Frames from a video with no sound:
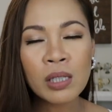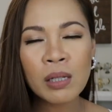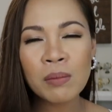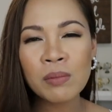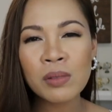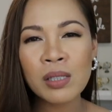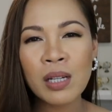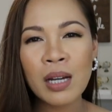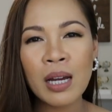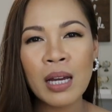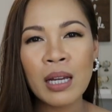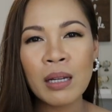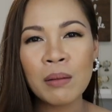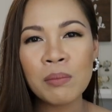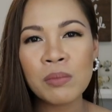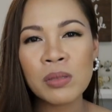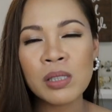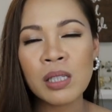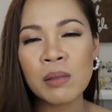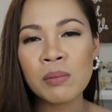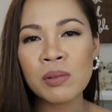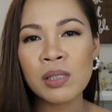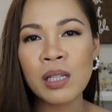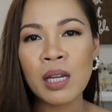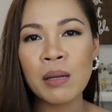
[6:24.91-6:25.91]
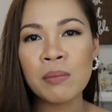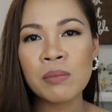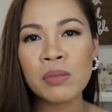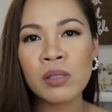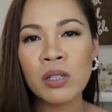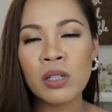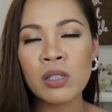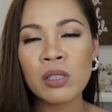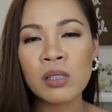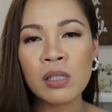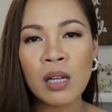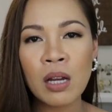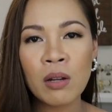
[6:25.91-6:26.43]
Sometimes
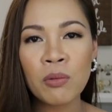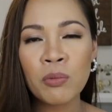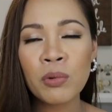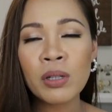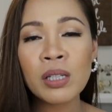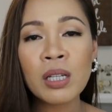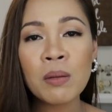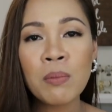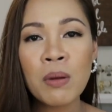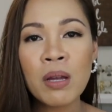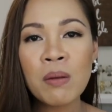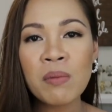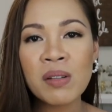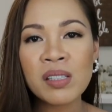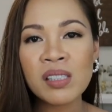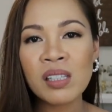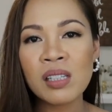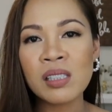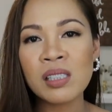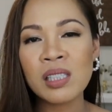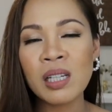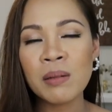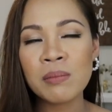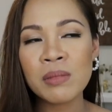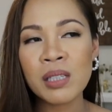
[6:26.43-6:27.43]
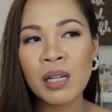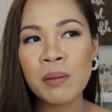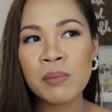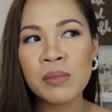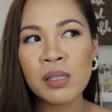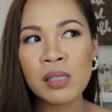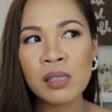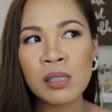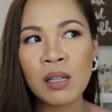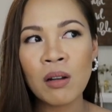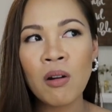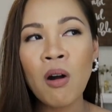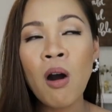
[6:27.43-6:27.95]
it's not really pigmented,
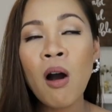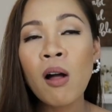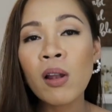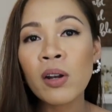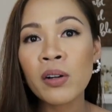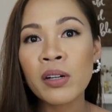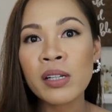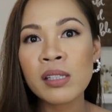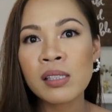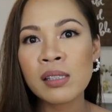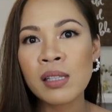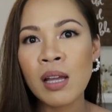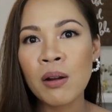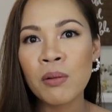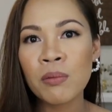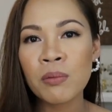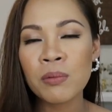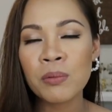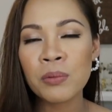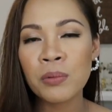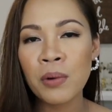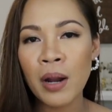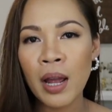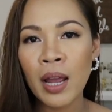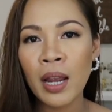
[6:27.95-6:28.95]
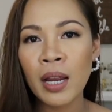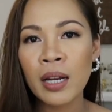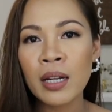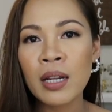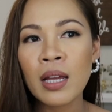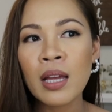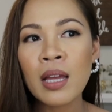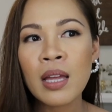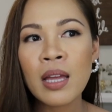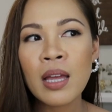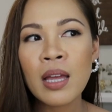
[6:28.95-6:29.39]
sometimes the color is not right,